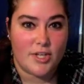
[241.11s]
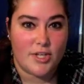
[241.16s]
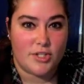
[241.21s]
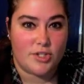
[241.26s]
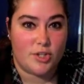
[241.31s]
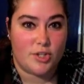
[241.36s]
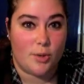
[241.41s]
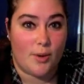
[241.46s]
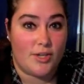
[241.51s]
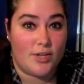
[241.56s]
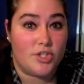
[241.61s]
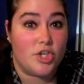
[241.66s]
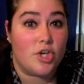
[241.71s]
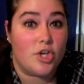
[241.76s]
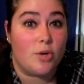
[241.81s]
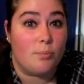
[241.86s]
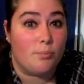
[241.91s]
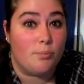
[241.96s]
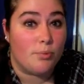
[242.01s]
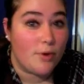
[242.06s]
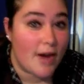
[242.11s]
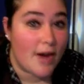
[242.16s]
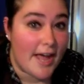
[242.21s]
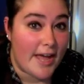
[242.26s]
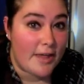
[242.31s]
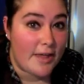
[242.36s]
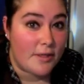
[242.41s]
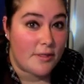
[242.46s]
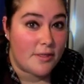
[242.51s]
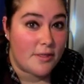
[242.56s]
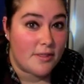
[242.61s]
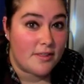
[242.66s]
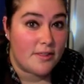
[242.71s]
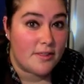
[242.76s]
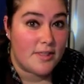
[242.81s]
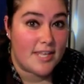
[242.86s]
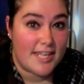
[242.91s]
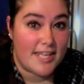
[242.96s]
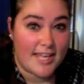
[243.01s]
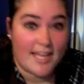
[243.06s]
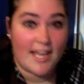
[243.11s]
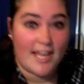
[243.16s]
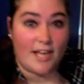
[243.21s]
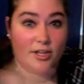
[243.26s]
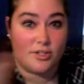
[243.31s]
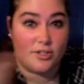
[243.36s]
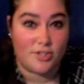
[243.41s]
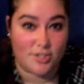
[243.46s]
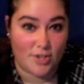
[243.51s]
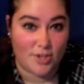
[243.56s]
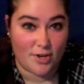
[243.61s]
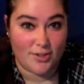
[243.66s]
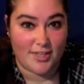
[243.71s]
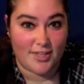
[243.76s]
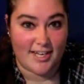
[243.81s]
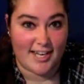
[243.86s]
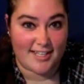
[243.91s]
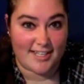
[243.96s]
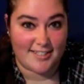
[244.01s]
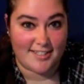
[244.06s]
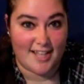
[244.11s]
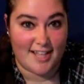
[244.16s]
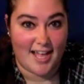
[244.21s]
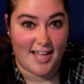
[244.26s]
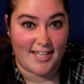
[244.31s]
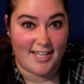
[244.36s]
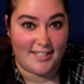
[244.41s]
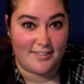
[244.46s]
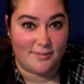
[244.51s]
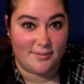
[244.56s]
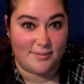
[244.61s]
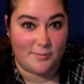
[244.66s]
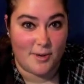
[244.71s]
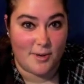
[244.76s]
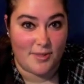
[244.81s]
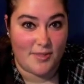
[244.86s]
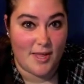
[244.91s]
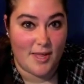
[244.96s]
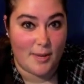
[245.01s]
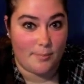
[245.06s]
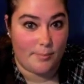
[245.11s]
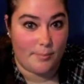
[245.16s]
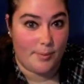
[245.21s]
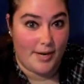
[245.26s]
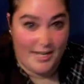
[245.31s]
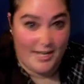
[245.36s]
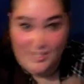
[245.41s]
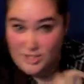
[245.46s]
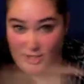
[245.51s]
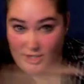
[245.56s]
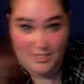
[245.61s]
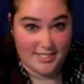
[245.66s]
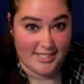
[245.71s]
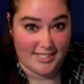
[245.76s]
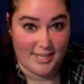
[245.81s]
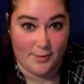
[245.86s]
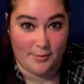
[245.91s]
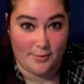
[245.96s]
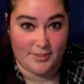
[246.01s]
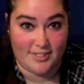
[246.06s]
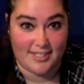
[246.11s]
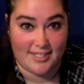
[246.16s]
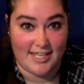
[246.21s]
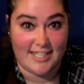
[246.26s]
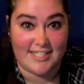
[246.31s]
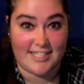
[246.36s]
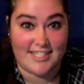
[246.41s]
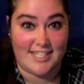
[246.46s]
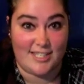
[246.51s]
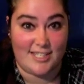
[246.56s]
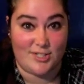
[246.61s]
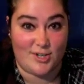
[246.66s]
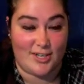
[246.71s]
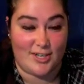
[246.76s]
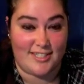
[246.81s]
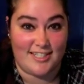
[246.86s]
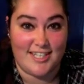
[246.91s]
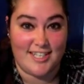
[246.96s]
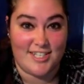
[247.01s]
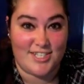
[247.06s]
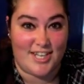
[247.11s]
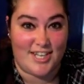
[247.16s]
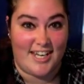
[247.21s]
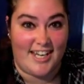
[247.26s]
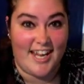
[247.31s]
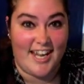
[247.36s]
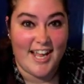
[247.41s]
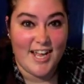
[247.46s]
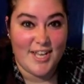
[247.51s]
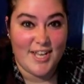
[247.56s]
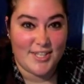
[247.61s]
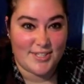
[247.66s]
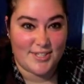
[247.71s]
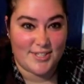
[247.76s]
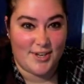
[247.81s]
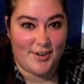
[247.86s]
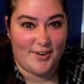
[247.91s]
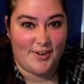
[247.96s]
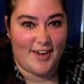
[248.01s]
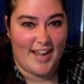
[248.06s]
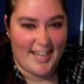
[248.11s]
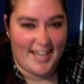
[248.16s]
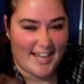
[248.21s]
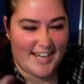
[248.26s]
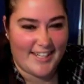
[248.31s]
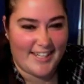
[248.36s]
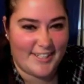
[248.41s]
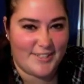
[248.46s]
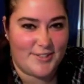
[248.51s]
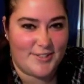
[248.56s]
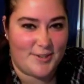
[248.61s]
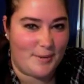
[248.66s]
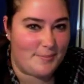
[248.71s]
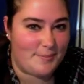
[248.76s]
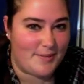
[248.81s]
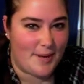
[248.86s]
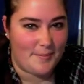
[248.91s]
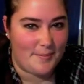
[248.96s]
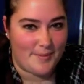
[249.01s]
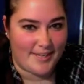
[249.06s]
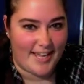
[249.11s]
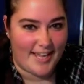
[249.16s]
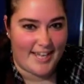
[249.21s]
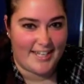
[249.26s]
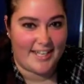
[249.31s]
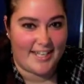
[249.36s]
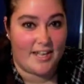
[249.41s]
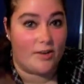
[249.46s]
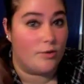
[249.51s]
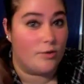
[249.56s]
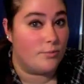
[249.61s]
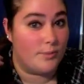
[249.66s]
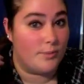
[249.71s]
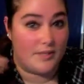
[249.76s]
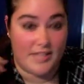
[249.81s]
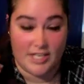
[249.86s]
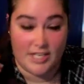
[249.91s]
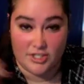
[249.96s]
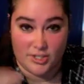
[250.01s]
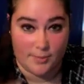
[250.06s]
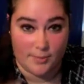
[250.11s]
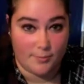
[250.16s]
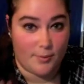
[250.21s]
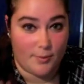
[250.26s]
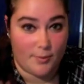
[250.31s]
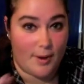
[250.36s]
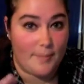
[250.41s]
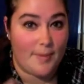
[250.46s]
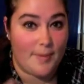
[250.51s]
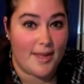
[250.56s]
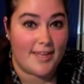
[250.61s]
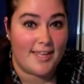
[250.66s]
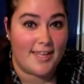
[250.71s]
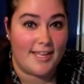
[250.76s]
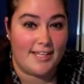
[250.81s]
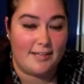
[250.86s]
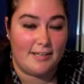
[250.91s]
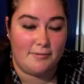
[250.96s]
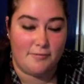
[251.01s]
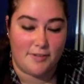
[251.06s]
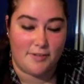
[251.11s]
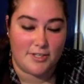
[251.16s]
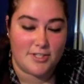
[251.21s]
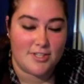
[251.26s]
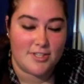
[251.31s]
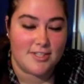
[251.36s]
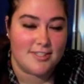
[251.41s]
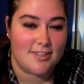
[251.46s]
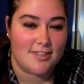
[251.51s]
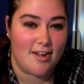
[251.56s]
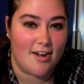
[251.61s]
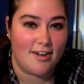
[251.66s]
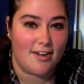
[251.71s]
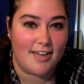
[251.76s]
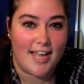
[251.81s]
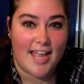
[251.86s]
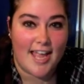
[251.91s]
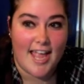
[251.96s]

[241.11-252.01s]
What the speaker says: So I took a breath thinking I could start the next line right then, but it was instant transition. So I got a little tripped up and kind of giggled, but then jumped right back in and finished the song.